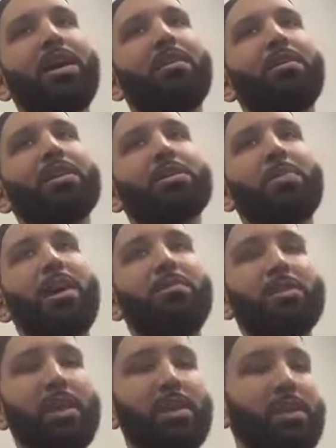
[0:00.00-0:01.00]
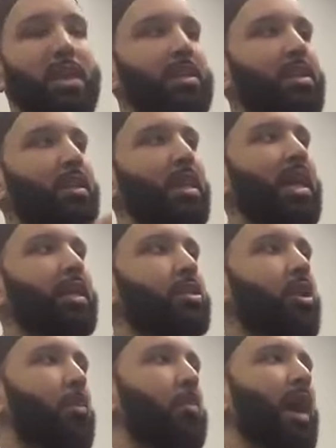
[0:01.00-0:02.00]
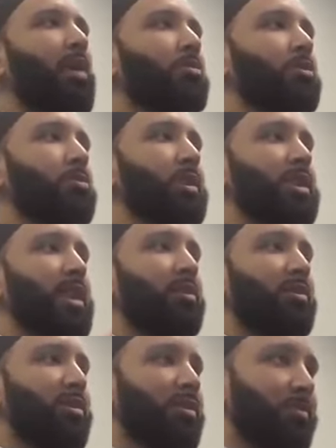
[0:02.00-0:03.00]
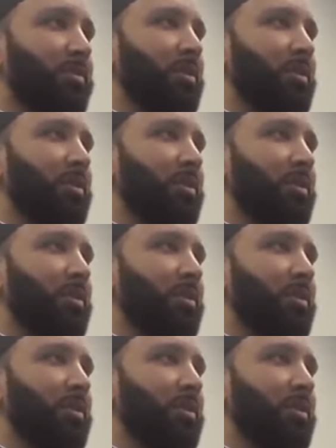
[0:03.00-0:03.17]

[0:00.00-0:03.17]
Allah subhanahu wa ta'ala says the legs are bound to each other.